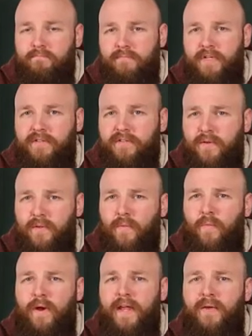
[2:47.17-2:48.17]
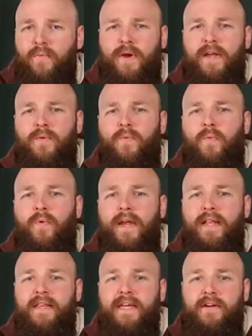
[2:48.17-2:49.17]
built way, way,
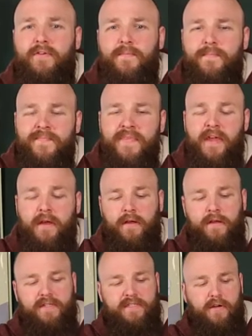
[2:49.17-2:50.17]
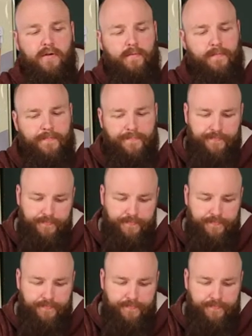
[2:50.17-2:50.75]
way later. So